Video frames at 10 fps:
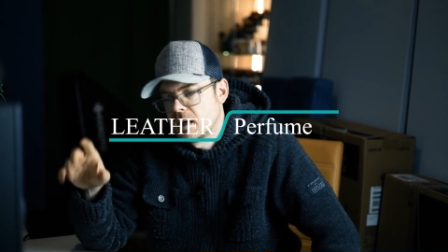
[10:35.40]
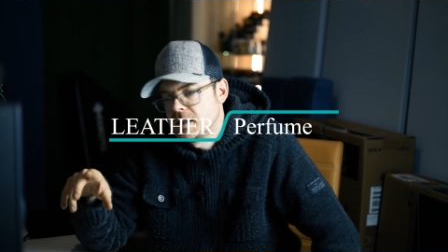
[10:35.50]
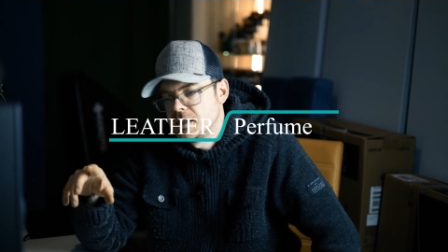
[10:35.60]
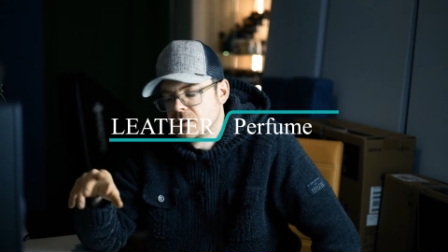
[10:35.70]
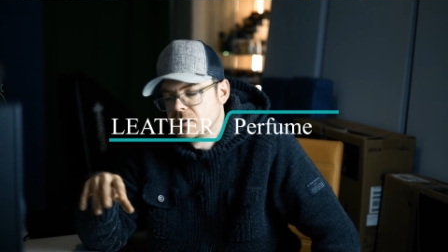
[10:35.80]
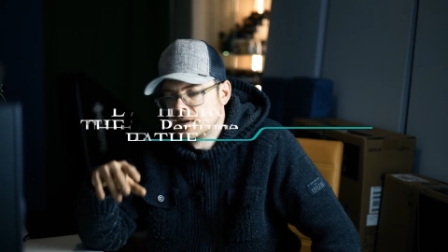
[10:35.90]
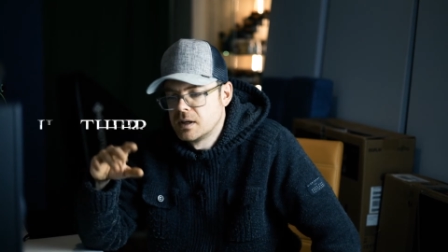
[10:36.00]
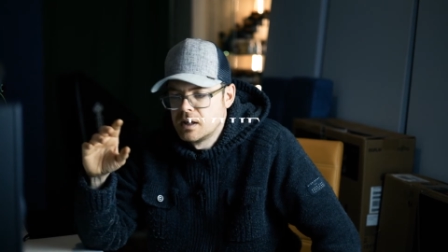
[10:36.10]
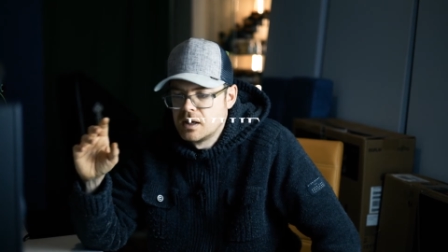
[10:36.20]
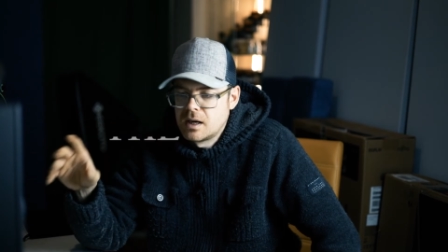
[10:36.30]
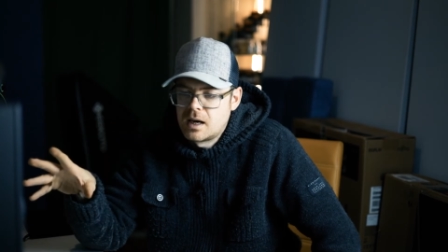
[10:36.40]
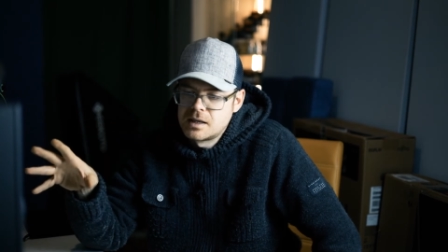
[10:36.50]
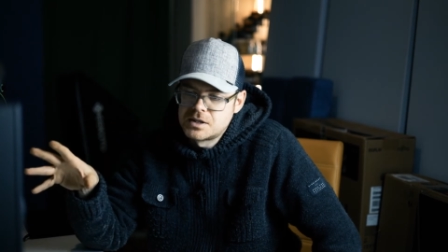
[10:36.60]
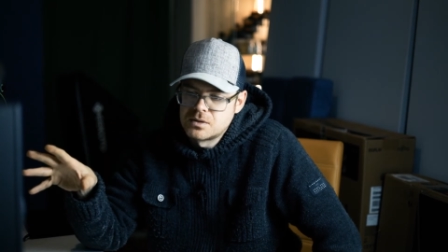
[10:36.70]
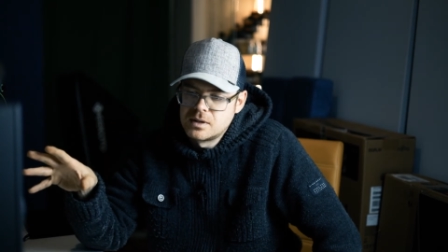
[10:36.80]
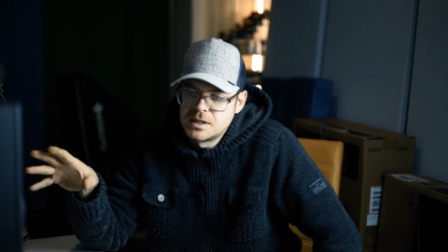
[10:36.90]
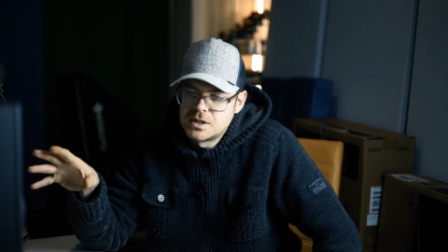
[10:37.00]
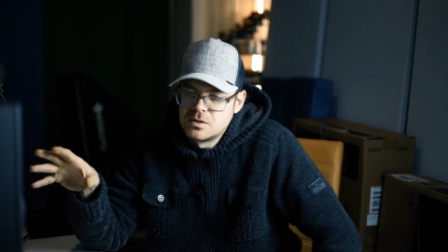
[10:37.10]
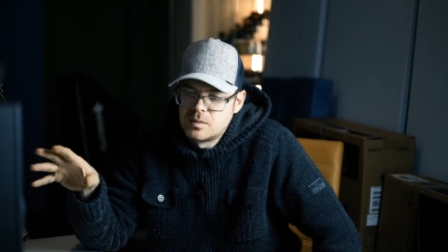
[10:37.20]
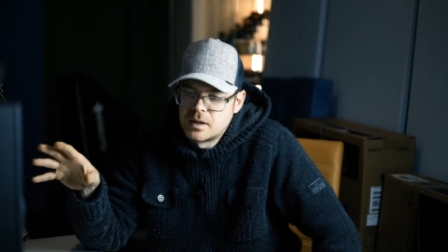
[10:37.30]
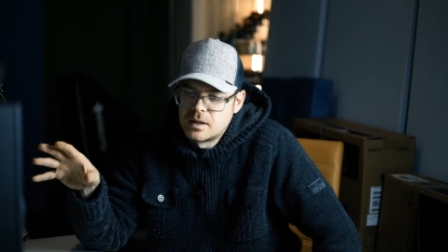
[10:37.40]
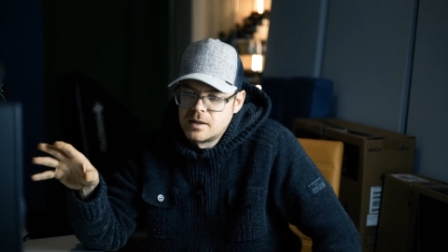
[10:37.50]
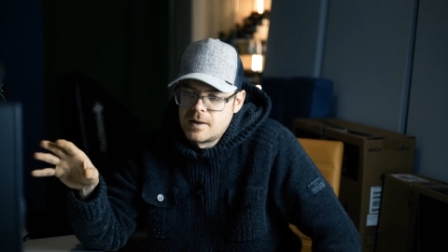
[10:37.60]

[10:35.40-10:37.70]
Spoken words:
Hedione, ISO Super.